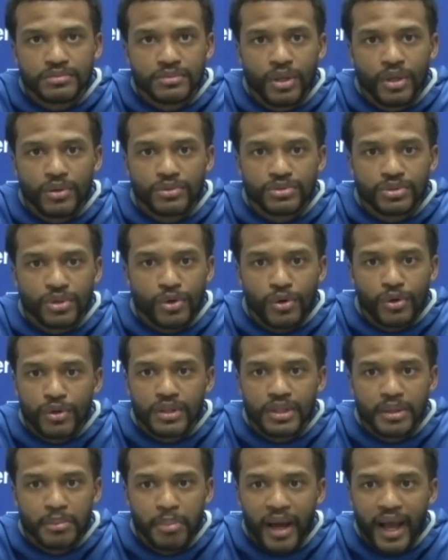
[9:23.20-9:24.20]
those
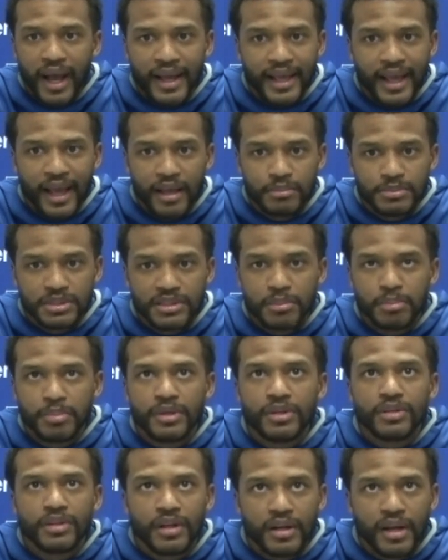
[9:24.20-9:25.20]
early bye games to
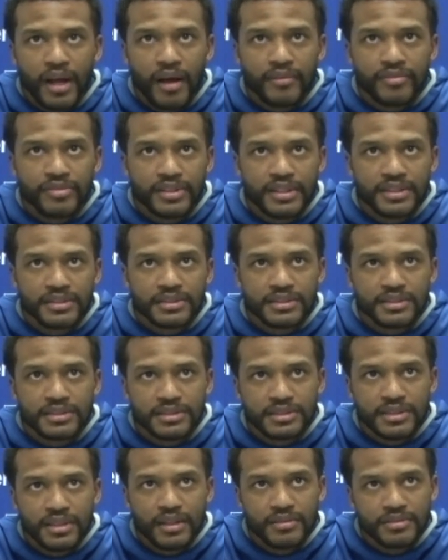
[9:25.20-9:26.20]
build their confidence
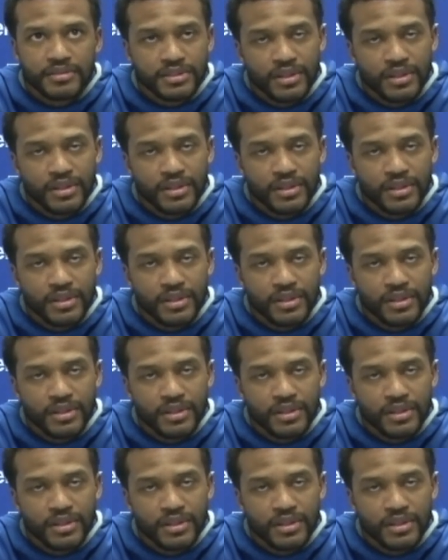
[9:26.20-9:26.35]
and stuff.